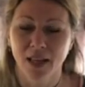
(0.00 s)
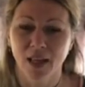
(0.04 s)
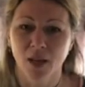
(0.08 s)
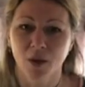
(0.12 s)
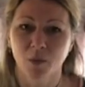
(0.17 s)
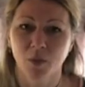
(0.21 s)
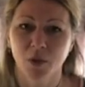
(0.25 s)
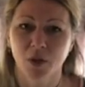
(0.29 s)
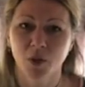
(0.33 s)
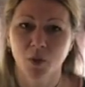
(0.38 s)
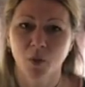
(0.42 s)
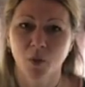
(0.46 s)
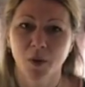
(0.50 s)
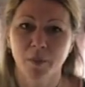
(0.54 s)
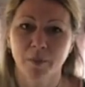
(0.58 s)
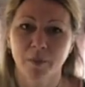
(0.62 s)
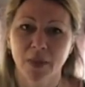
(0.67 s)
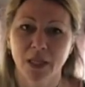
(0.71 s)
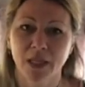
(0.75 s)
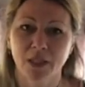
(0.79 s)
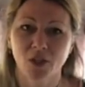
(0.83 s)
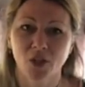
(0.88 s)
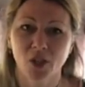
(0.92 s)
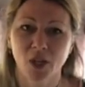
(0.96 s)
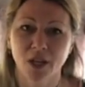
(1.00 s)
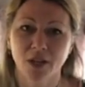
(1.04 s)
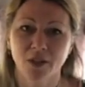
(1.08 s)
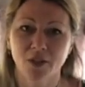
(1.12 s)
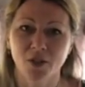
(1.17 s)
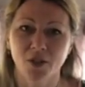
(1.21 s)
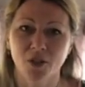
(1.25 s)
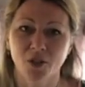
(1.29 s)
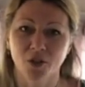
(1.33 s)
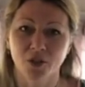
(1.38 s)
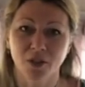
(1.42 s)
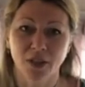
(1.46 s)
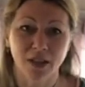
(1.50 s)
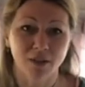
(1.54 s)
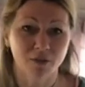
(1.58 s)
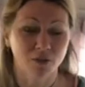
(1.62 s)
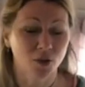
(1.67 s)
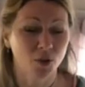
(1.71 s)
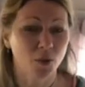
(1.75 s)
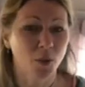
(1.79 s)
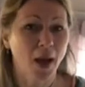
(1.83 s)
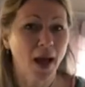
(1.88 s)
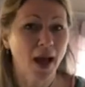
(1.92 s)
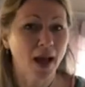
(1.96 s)
And when you want big change in your life,
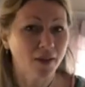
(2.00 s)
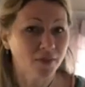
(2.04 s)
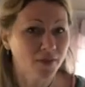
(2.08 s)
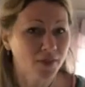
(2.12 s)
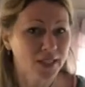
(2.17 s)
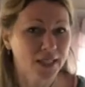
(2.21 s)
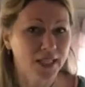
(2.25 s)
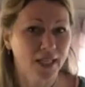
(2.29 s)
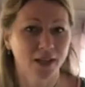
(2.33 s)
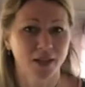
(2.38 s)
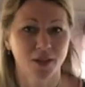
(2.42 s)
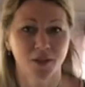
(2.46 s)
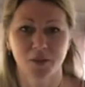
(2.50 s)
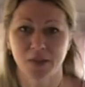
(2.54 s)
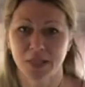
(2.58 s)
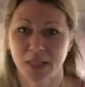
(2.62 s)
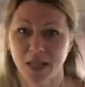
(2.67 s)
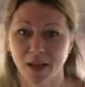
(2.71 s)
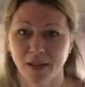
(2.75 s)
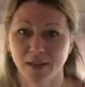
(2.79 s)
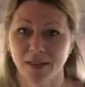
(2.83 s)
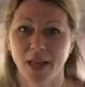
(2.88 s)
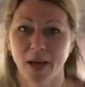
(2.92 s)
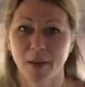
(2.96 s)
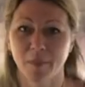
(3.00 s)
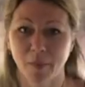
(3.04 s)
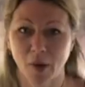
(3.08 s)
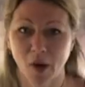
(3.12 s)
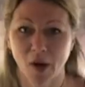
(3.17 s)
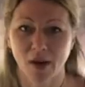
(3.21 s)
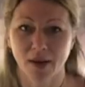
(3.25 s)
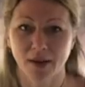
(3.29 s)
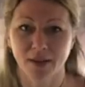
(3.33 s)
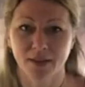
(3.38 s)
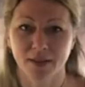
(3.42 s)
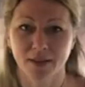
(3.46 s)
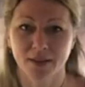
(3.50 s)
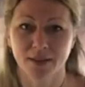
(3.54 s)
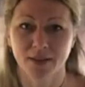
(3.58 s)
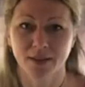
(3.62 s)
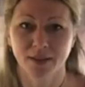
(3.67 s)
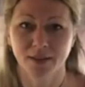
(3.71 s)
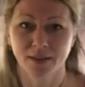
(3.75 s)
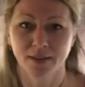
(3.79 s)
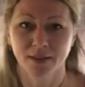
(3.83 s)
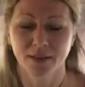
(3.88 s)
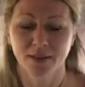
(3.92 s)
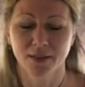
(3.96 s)
you have to get outside that box.
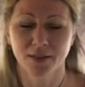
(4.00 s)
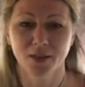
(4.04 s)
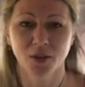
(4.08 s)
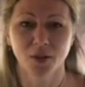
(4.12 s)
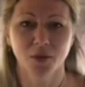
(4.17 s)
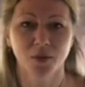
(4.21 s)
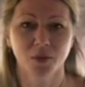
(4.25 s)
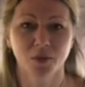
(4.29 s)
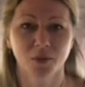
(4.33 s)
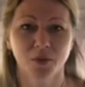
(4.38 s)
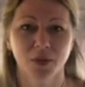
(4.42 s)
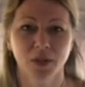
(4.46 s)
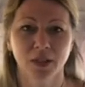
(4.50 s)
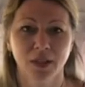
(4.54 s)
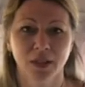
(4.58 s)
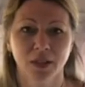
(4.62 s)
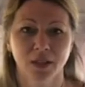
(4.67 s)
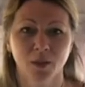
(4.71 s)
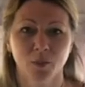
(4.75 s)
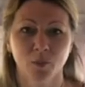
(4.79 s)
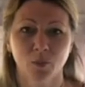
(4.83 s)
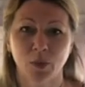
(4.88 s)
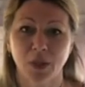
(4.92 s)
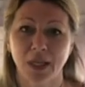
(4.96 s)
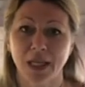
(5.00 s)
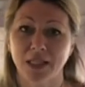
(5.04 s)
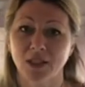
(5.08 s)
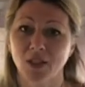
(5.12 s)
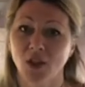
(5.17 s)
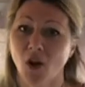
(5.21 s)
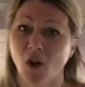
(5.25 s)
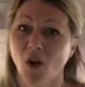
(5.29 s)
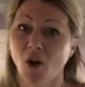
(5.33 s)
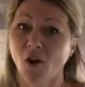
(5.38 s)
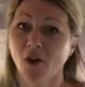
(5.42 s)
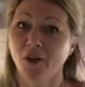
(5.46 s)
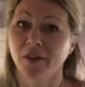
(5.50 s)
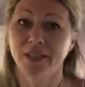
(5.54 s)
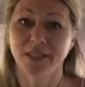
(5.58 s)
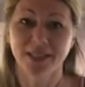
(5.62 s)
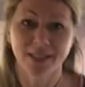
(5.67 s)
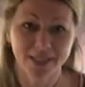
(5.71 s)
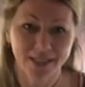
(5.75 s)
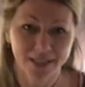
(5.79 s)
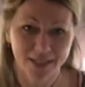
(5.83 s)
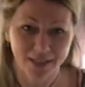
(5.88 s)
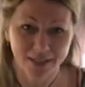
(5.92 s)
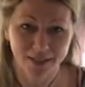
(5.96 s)
So plant all the
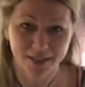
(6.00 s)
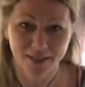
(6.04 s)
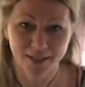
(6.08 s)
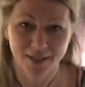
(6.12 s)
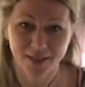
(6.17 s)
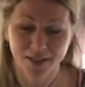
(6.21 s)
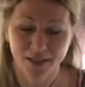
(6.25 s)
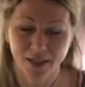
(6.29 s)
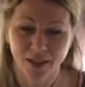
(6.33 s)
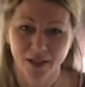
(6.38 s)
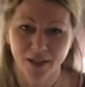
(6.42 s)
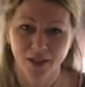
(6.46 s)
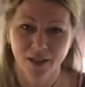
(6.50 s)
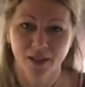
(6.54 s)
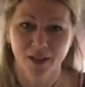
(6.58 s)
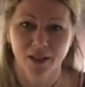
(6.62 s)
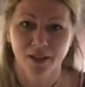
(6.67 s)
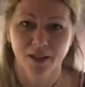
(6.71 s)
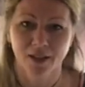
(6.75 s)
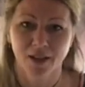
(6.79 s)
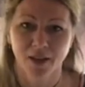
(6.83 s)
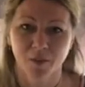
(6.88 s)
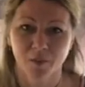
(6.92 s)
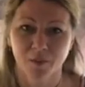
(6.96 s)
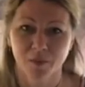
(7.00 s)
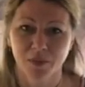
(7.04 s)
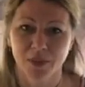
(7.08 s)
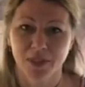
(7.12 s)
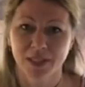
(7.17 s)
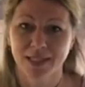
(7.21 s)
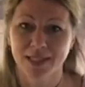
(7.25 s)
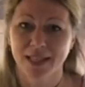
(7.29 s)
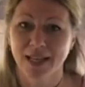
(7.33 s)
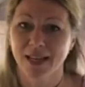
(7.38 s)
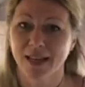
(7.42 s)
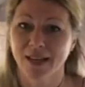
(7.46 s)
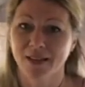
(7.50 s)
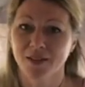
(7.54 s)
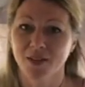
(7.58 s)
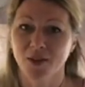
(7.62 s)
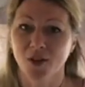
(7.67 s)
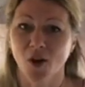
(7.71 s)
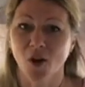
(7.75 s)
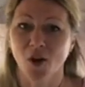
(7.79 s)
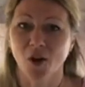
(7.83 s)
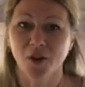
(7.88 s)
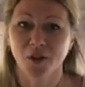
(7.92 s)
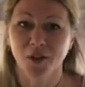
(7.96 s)
seeds. Say yes
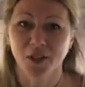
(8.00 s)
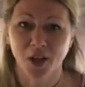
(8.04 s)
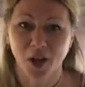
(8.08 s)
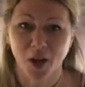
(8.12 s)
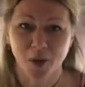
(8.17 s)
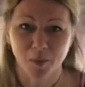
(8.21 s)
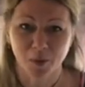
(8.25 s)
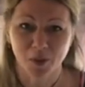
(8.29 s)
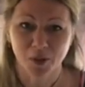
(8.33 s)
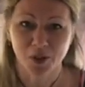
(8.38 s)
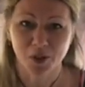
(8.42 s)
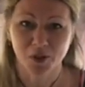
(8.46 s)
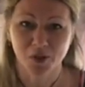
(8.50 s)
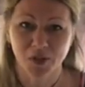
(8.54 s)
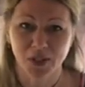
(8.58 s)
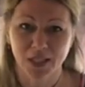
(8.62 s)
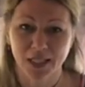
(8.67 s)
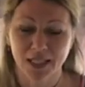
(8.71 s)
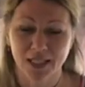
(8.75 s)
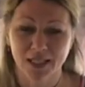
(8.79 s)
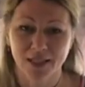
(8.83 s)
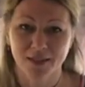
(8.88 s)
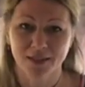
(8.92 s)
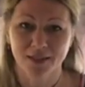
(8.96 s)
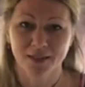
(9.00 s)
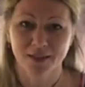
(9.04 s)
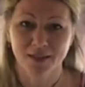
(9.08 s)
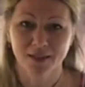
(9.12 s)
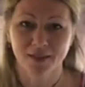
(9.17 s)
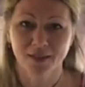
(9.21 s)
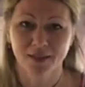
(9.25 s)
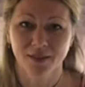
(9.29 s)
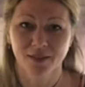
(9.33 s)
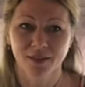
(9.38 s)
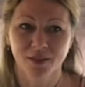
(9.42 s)
to all the opportunities.